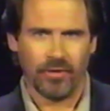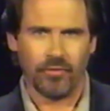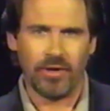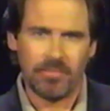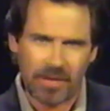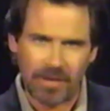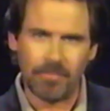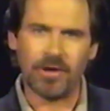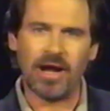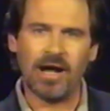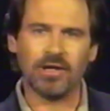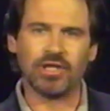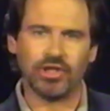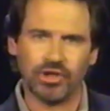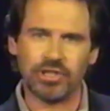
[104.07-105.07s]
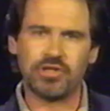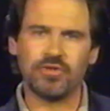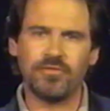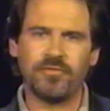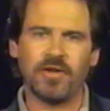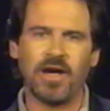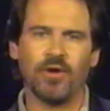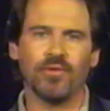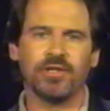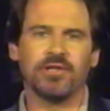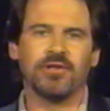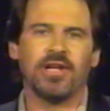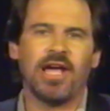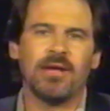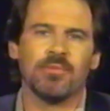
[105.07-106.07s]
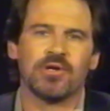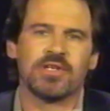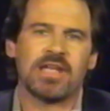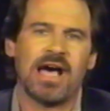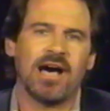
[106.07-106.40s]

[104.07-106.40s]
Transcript: Remember how good you felt when your neighbor's